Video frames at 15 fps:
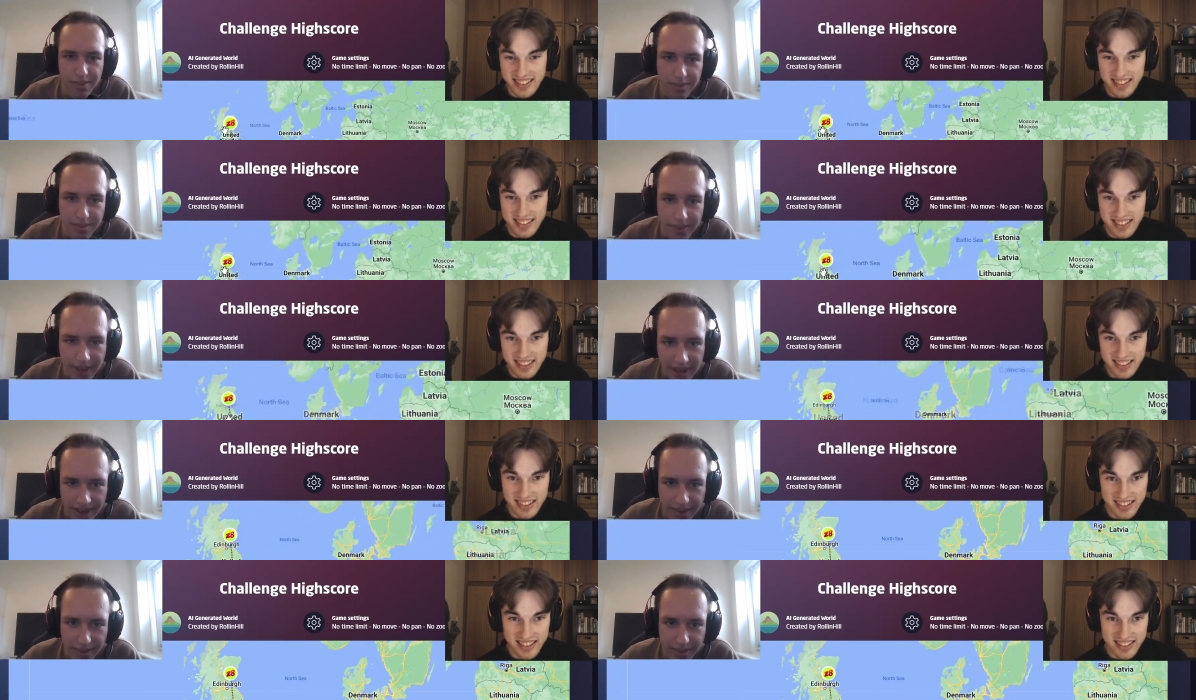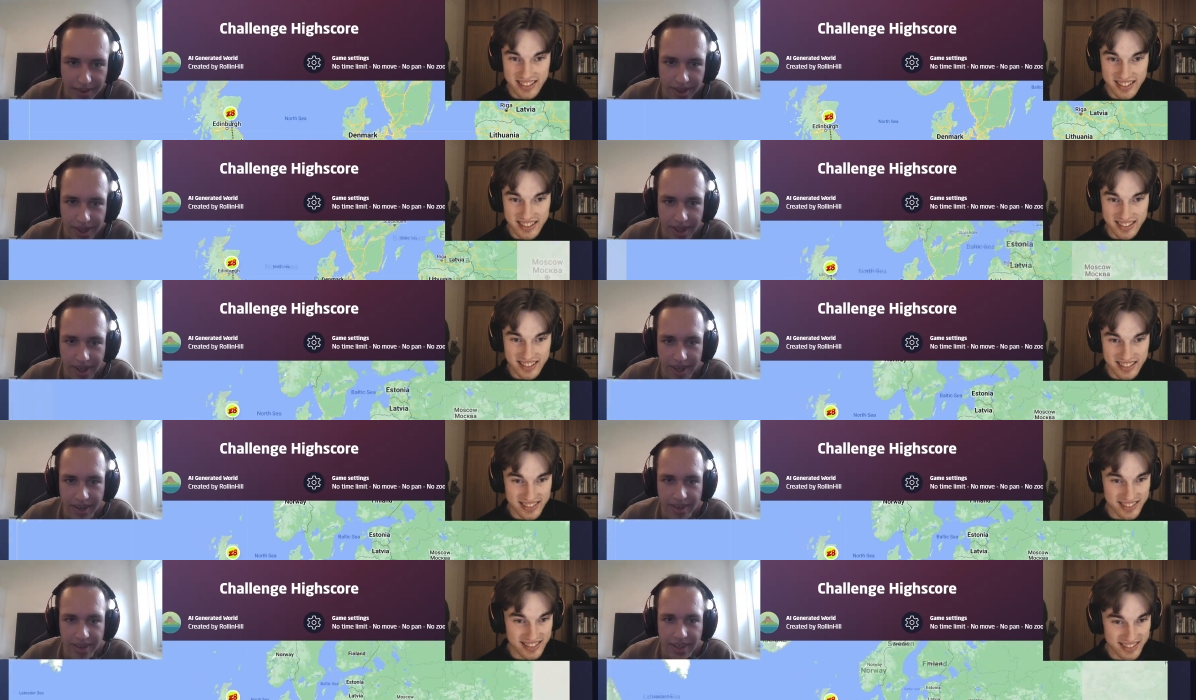Speaker 1: Damn, that was
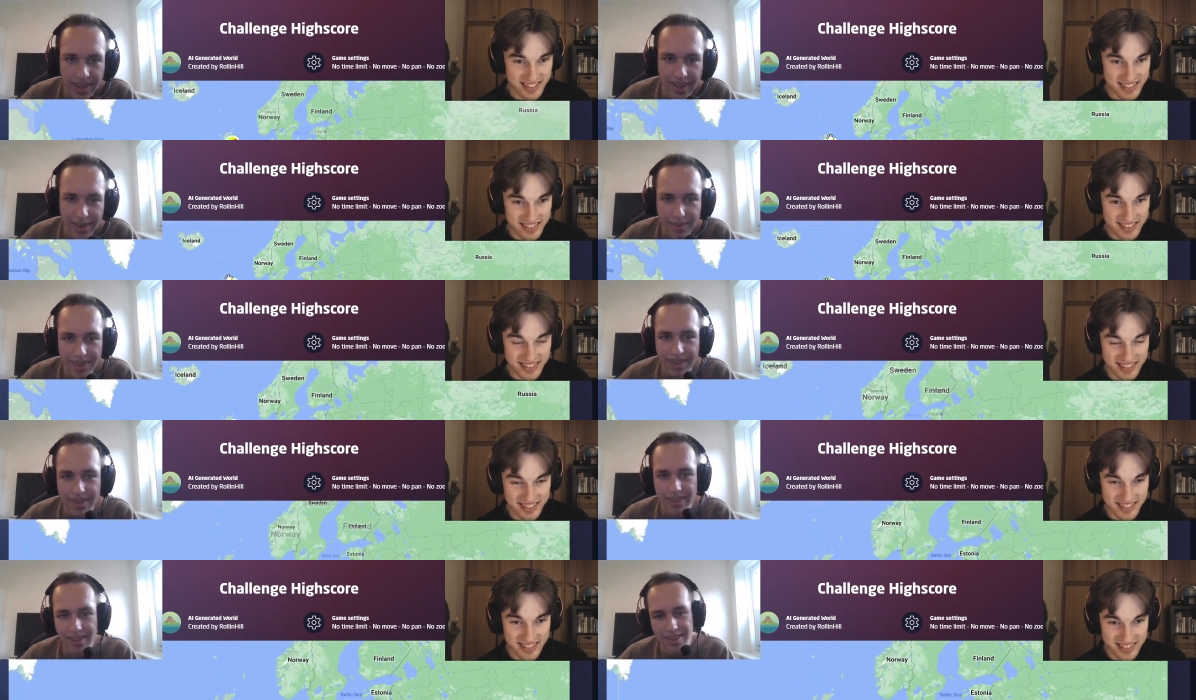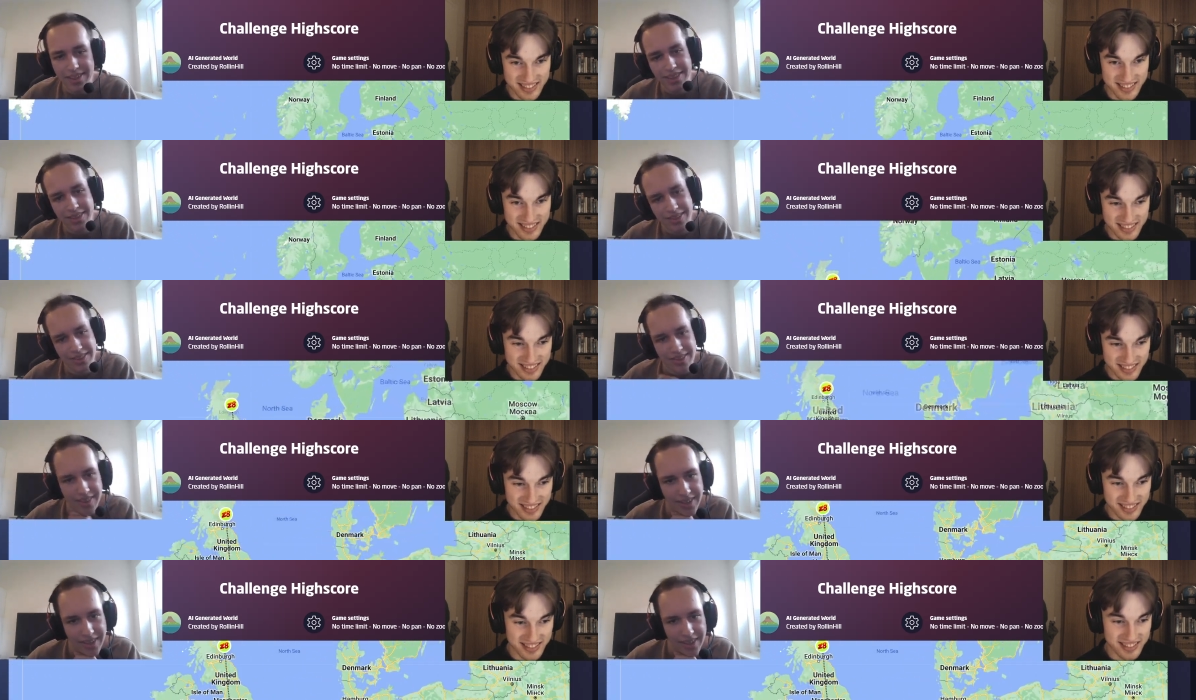yeah really hard. Yeah, I
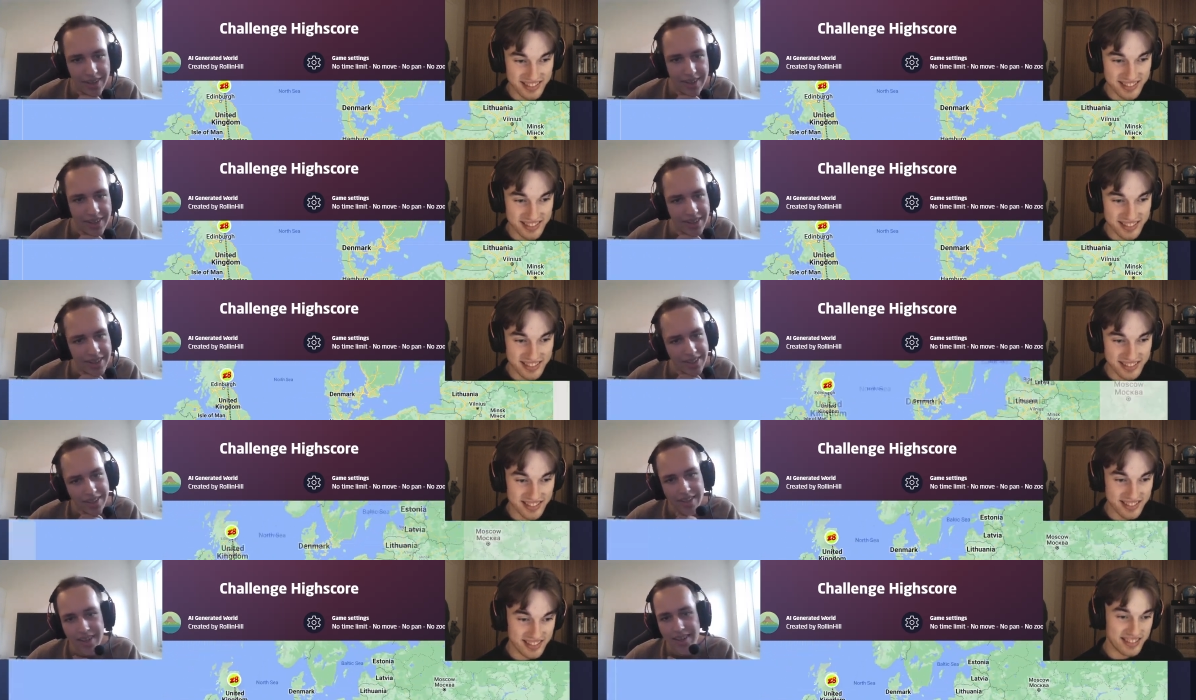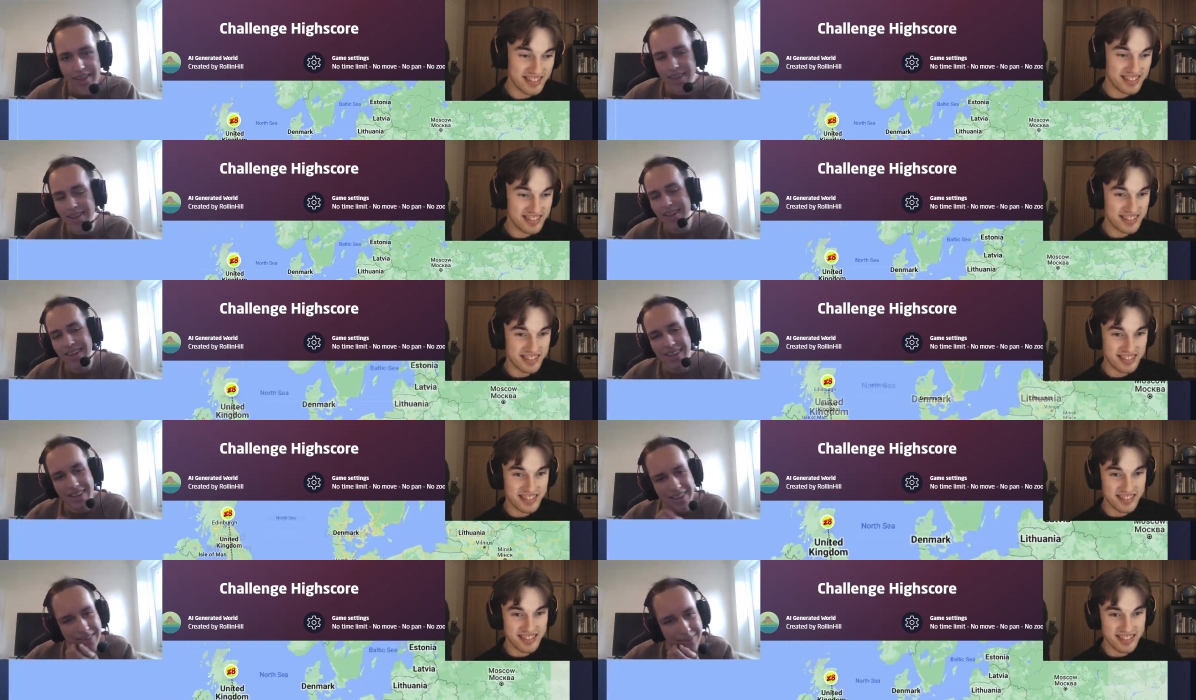mean
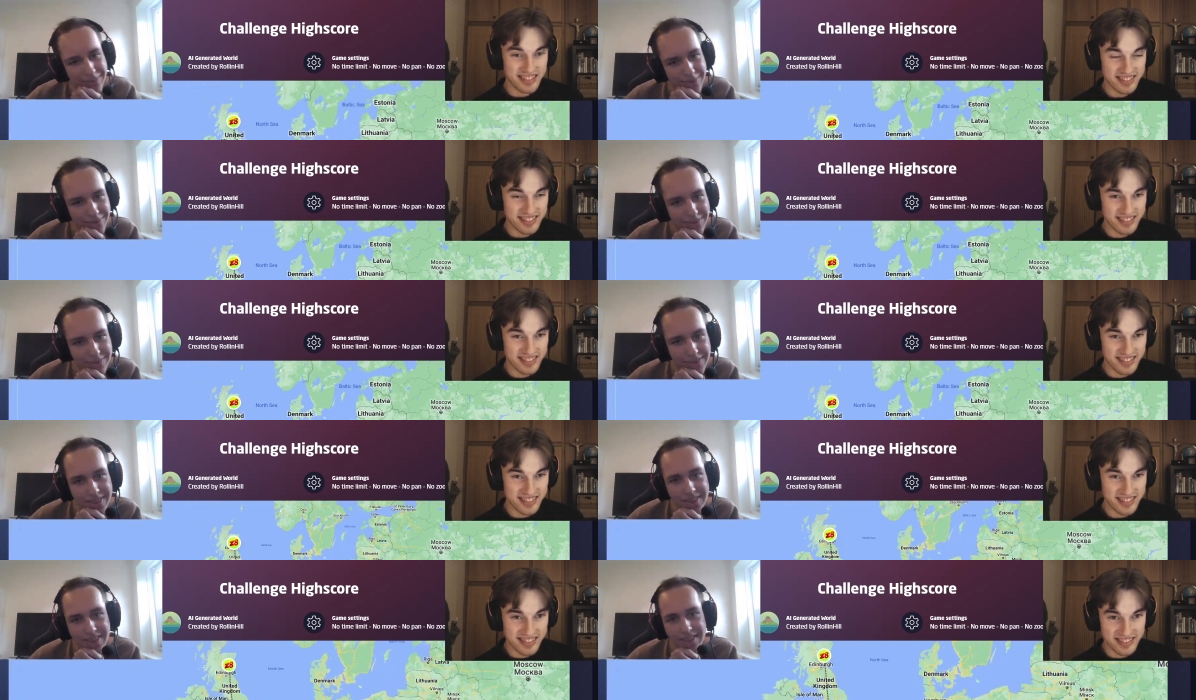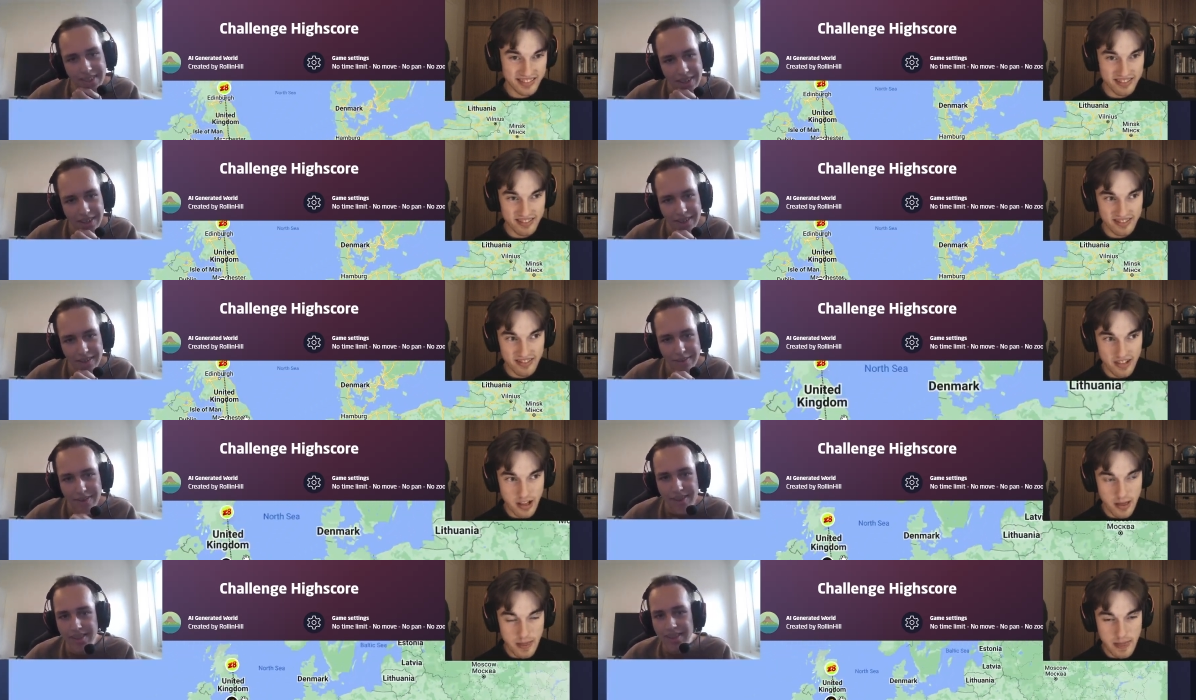I,
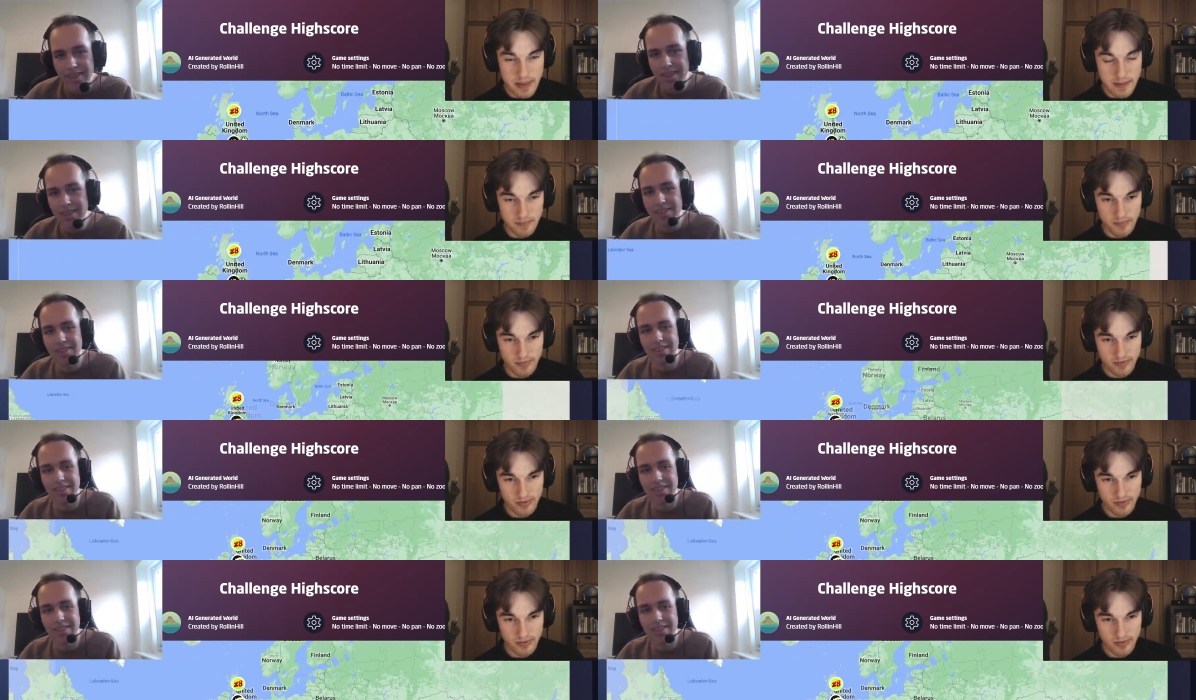think I